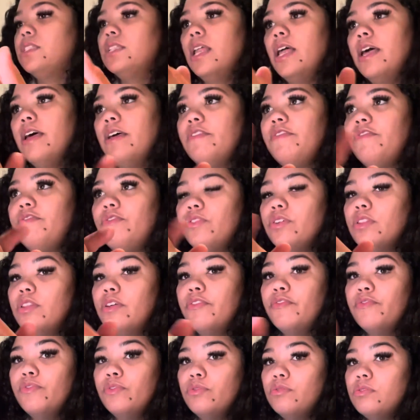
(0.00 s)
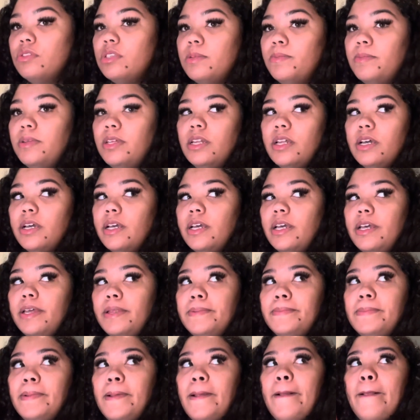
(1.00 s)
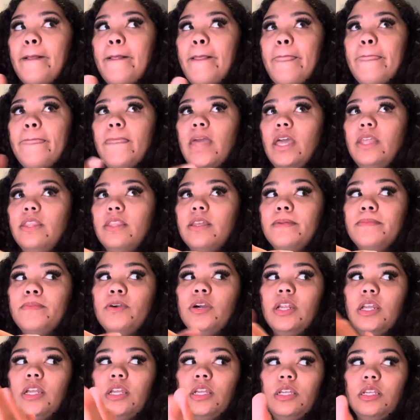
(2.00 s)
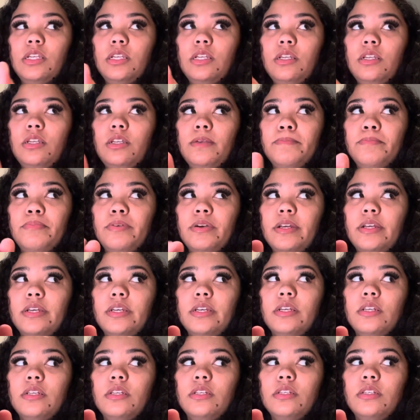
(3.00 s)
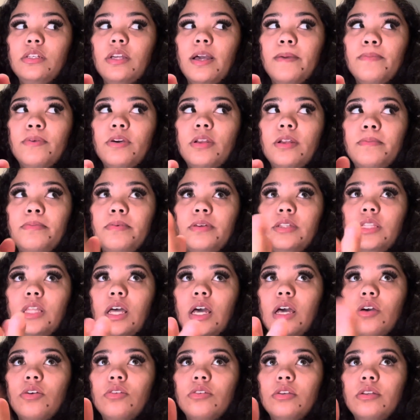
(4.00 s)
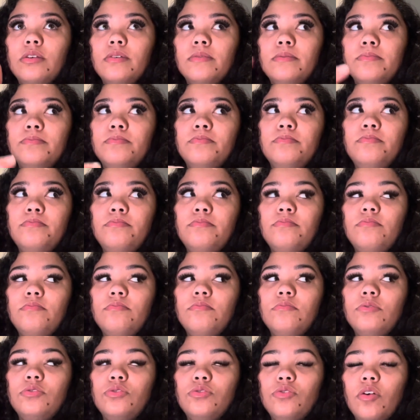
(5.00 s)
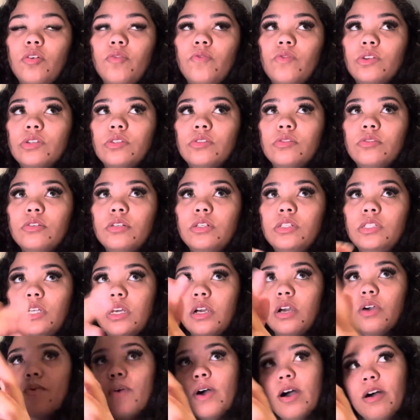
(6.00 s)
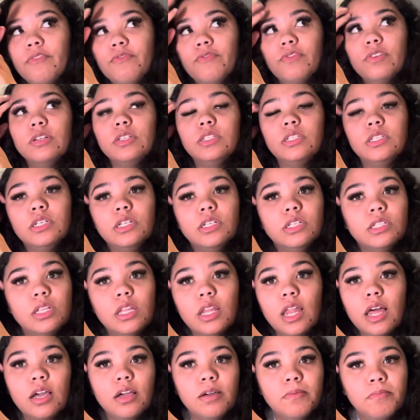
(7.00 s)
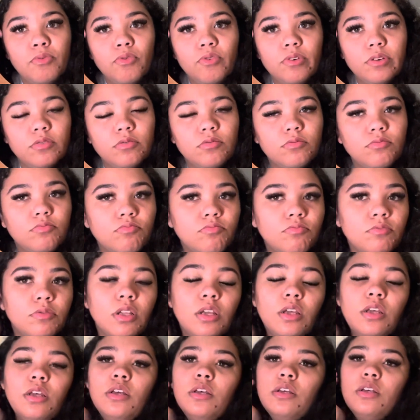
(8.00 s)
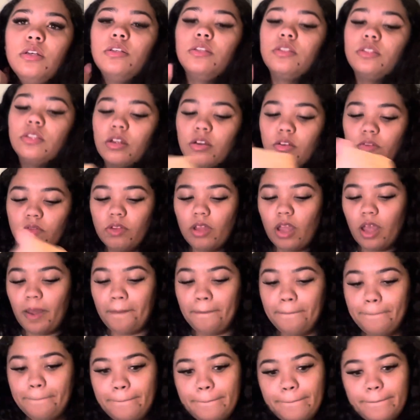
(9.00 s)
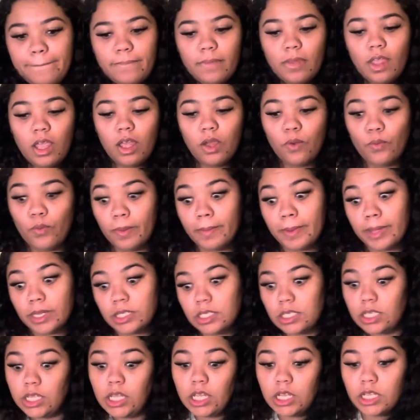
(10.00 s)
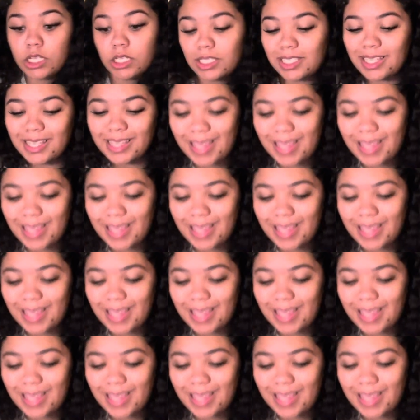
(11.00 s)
left for the food to be done, and then I'm gonna eat. But yeah, I'm gonna put that on the stove because it's gonna take a while for it to get to like a boil. So yeah, I'm about to get into